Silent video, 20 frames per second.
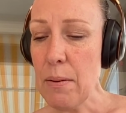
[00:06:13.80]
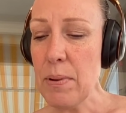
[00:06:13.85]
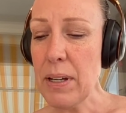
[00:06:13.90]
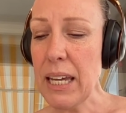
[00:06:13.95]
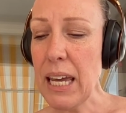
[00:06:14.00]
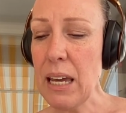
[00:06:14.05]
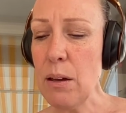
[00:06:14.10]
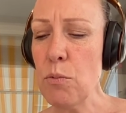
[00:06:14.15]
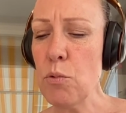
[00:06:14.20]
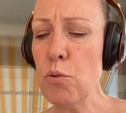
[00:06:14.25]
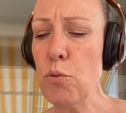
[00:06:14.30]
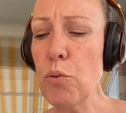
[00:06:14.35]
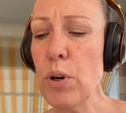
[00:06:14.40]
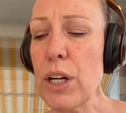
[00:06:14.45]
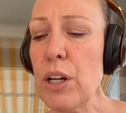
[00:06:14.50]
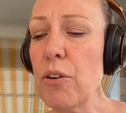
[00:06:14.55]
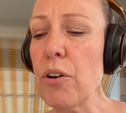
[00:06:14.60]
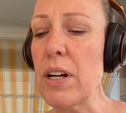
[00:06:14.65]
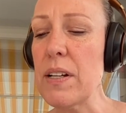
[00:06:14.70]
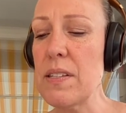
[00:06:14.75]
I became
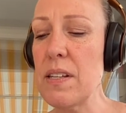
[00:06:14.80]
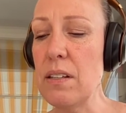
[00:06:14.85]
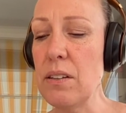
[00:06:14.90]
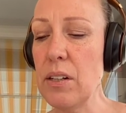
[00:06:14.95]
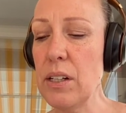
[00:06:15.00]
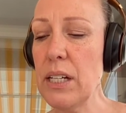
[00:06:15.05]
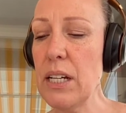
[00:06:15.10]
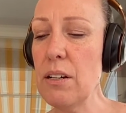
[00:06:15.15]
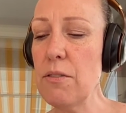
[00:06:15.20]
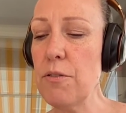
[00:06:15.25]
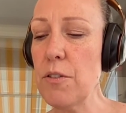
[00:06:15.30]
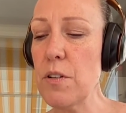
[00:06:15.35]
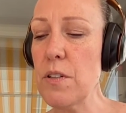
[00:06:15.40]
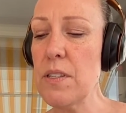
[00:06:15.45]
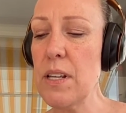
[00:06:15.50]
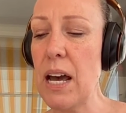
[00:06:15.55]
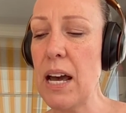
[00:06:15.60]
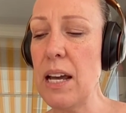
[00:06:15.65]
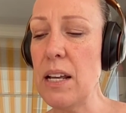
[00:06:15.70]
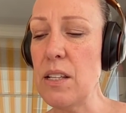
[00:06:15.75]
rigorous in looking for
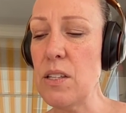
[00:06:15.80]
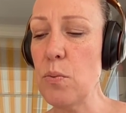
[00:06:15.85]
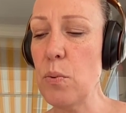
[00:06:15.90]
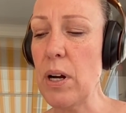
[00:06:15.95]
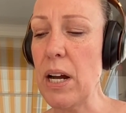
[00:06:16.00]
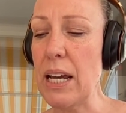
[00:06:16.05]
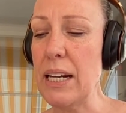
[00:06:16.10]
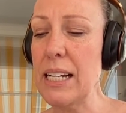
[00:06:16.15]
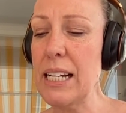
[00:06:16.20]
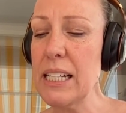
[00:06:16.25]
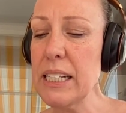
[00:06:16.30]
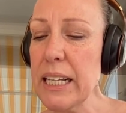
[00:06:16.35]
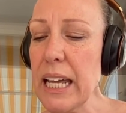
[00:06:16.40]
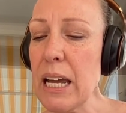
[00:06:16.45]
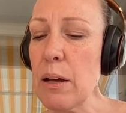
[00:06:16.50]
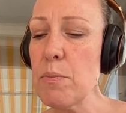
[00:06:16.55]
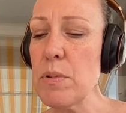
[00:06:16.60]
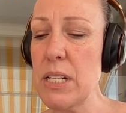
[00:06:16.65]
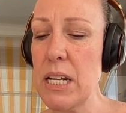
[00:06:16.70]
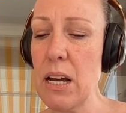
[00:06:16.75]
signs where I had
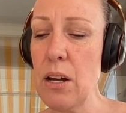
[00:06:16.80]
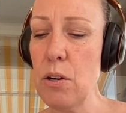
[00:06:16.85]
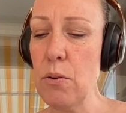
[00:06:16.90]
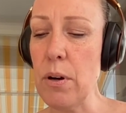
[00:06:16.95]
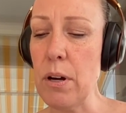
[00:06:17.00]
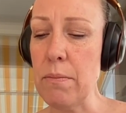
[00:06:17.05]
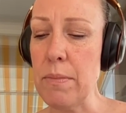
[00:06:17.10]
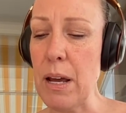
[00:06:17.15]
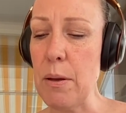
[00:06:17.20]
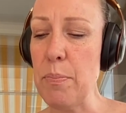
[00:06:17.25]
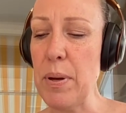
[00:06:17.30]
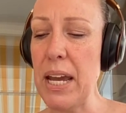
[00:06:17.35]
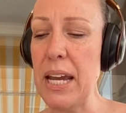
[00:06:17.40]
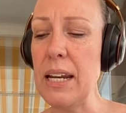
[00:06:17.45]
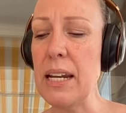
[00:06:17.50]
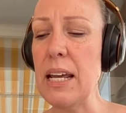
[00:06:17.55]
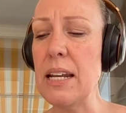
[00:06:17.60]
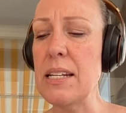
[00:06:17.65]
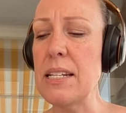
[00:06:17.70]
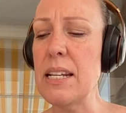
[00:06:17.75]
clamped down around my
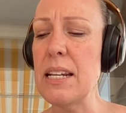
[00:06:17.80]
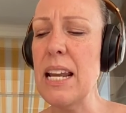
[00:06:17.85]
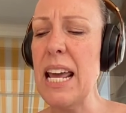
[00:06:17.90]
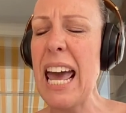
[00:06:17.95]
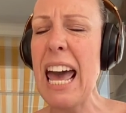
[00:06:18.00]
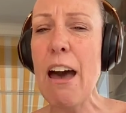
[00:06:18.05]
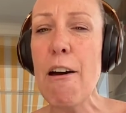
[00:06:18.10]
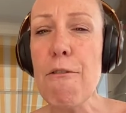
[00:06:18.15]
pain and did